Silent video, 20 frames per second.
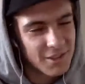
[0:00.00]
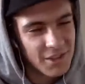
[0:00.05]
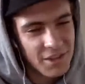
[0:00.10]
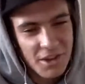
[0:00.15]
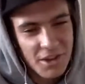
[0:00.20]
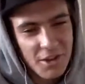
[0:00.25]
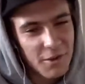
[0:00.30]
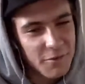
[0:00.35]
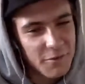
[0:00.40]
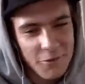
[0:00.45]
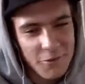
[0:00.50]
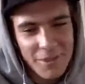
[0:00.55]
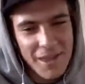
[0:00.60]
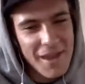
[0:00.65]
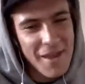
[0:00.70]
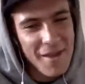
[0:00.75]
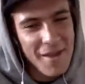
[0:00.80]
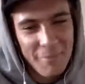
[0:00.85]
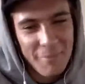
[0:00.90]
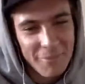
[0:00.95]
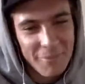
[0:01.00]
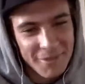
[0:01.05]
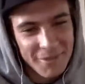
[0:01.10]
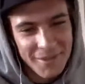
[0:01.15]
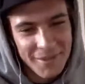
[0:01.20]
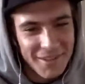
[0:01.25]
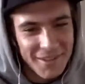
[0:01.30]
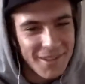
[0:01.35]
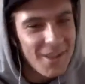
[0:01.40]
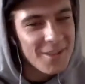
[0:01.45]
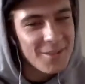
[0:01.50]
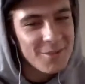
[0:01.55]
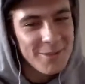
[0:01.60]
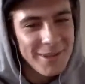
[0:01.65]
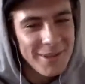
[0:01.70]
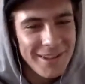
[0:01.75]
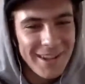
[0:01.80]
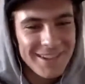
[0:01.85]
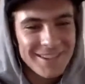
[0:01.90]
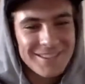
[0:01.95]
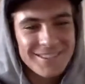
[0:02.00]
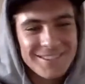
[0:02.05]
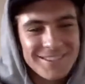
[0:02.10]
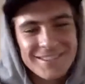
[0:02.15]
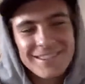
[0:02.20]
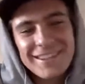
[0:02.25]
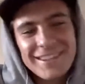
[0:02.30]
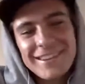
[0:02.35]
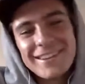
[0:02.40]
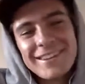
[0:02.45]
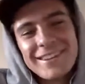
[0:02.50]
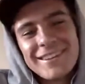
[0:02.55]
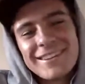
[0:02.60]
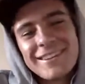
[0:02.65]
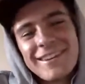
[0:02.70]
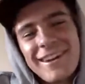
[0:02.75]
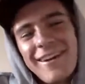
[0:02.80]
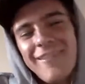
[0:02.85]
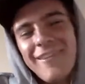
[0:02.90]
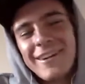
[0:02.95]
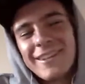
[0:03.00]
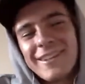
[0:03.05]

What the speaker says: That's good for them. That's what I like to see.